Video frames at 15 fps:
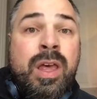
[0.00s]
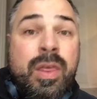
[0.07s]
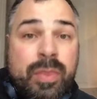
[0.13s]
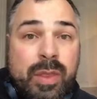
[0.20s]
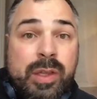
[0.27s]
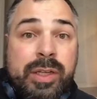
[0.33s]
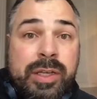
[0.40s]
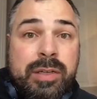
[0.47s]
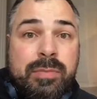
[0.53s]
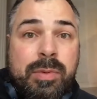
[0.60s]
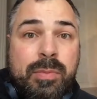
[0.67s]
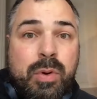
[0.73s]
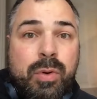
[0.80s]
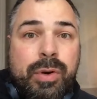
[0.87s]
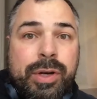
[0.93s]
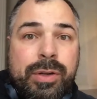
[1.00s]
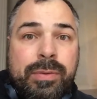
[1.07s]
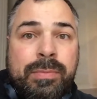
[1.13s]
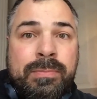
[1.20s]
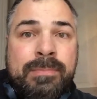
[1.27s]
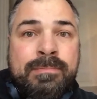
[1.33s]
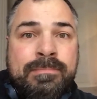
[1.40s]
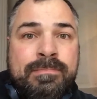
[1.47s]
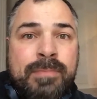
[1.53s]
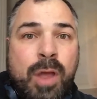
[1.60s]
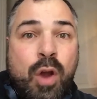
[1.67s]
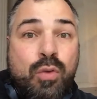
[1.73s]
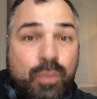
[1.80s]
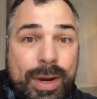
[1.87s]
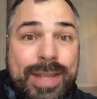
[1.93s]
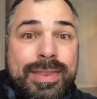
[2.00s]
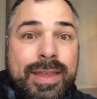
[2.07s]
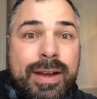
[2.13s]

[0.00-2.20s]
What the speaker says: The Lincoln Memorial. Right